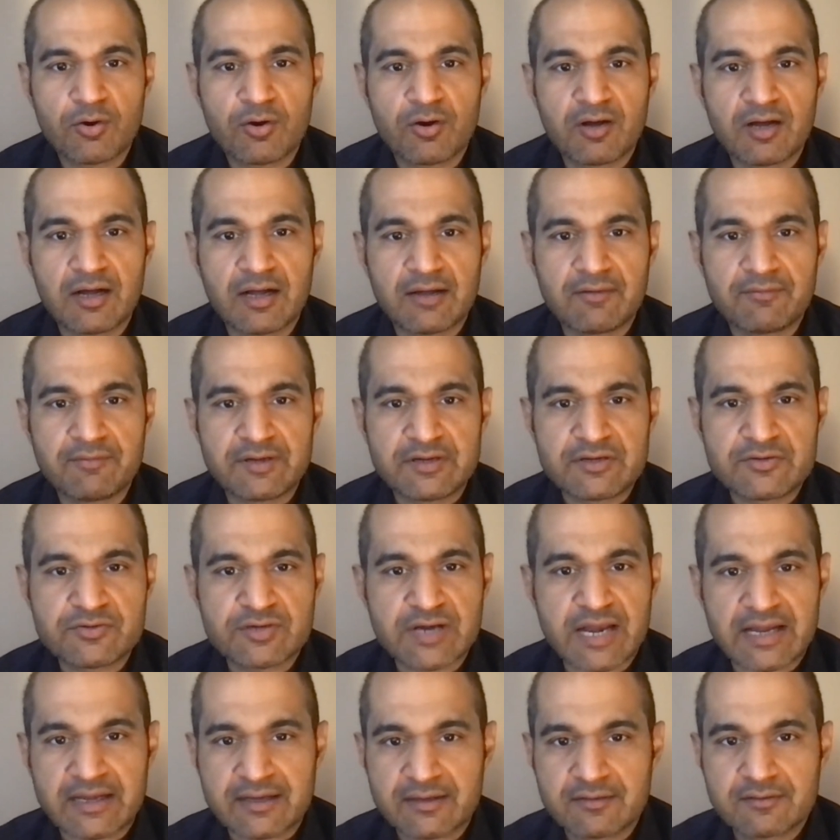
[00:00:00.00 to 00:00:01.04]
We
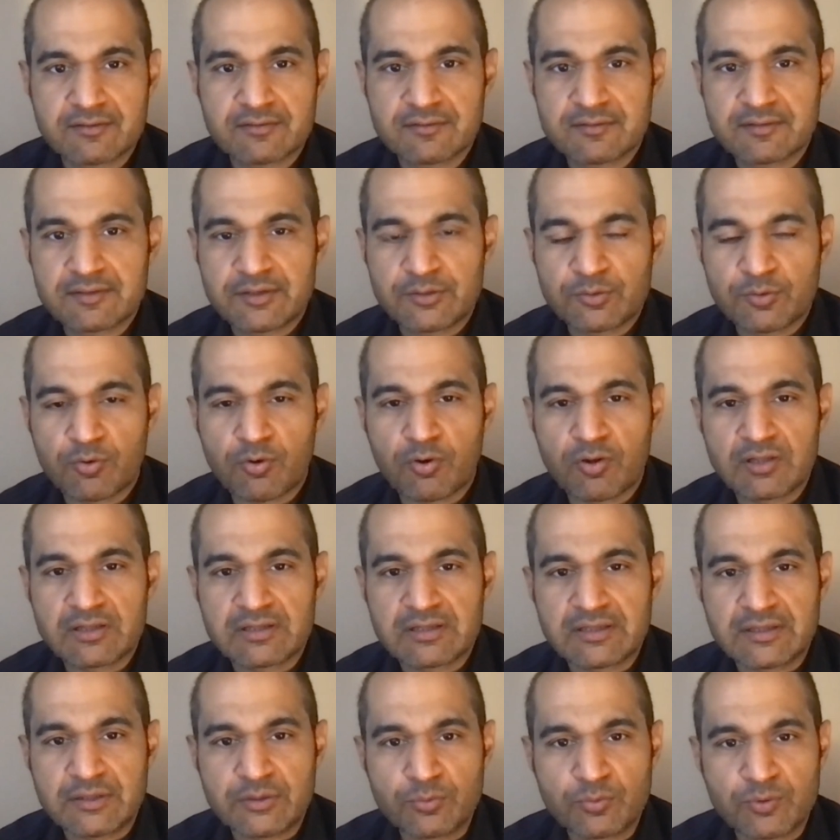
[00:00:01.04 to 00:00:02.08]
track, all
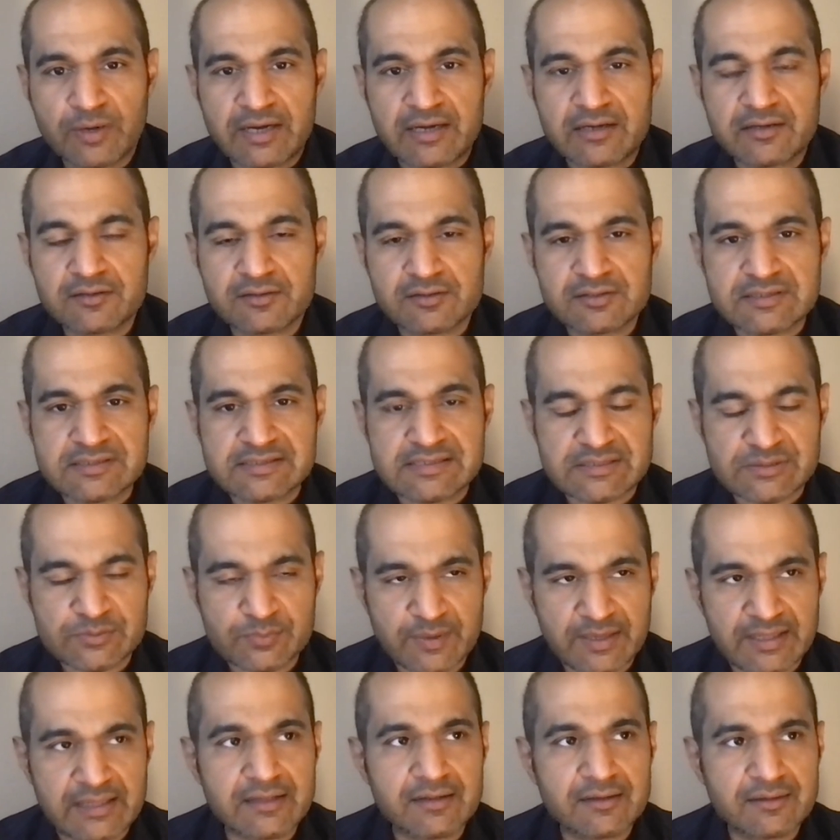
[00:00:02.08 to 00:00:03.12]
the new entrants as
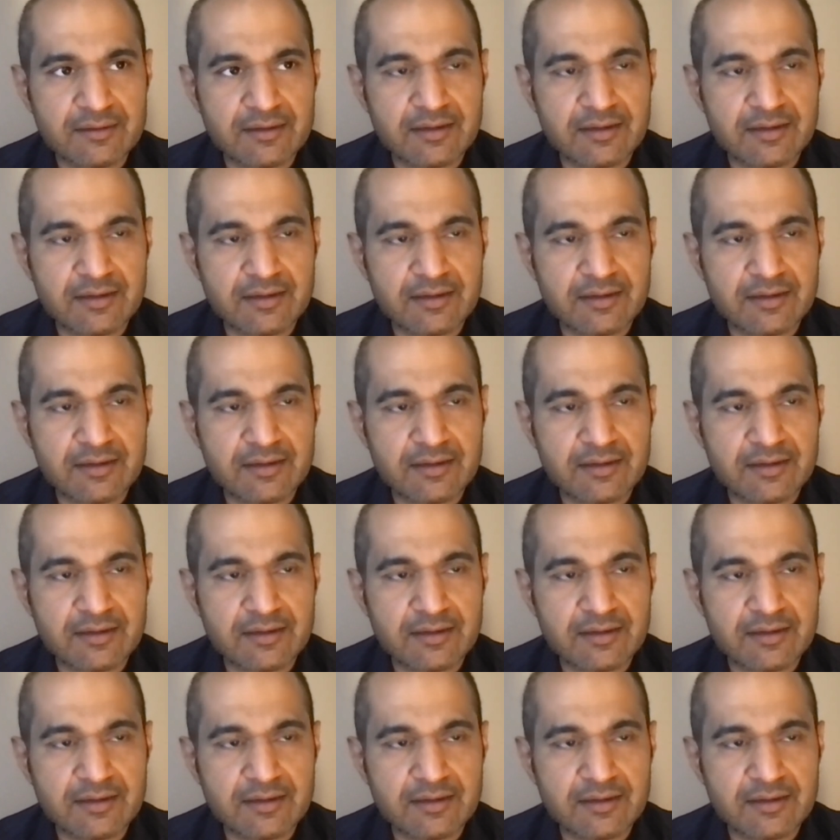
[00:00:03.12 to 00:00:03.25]
well.